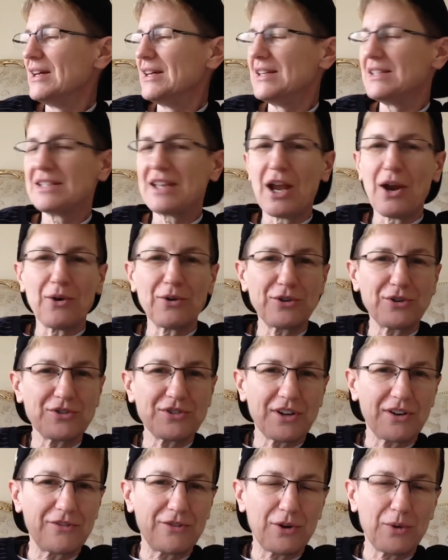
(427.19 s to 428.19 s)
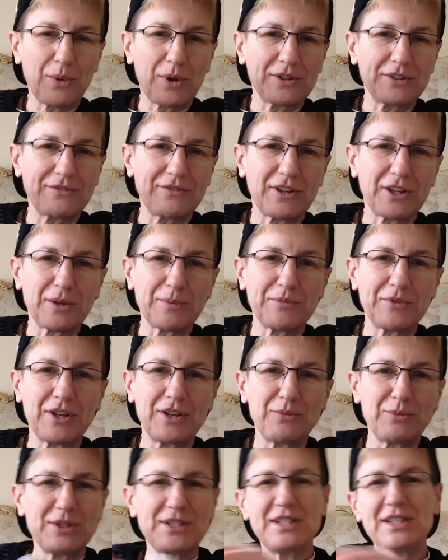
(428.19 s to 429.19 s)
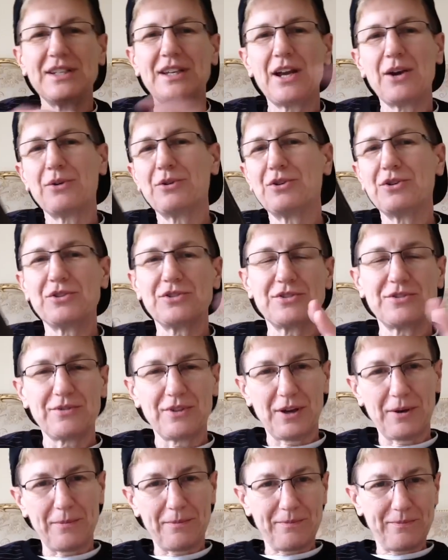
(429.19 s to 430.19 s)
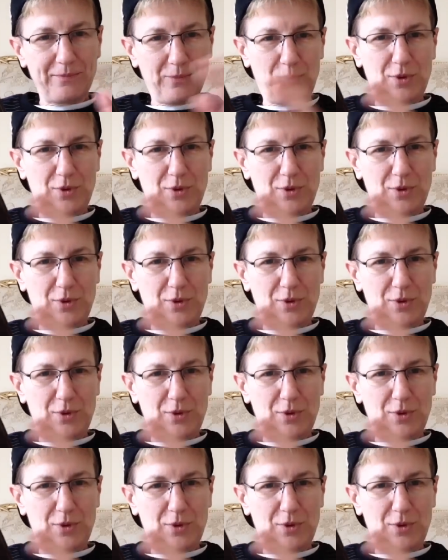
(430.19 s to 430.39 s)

His characters are very well developed, and we see characters um,